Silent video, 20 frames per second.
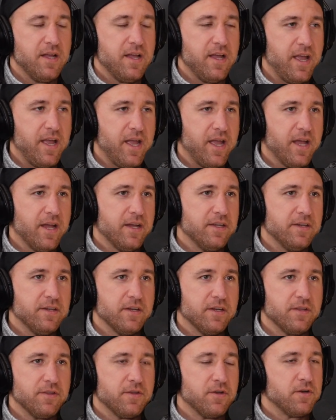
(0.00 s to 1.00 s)
And
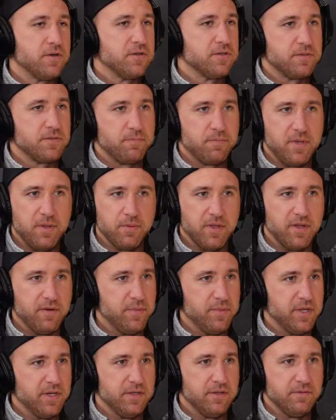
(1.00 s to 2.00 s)
there's people that have
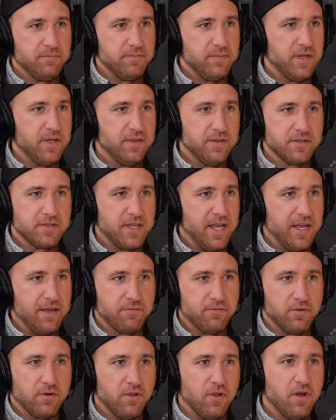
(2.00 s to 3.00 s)
been in this
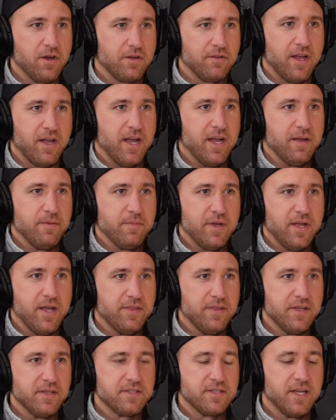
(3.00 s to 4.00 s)
game for a long time,
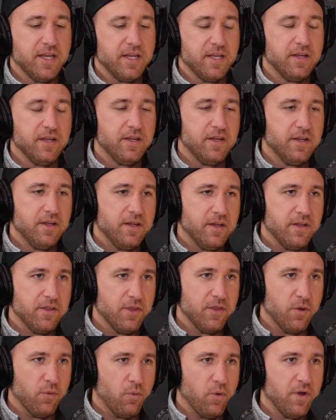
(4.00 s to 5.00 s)
and they say
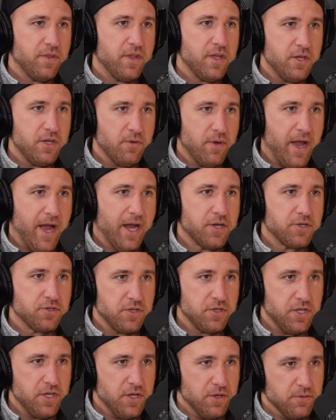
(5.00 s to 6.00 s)
the one that you
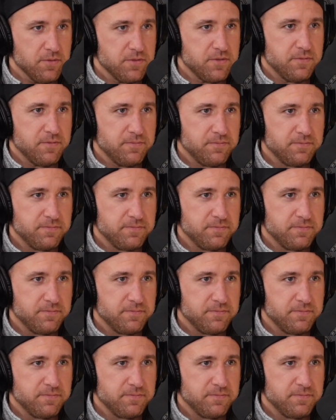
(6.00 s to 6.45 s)
actually use,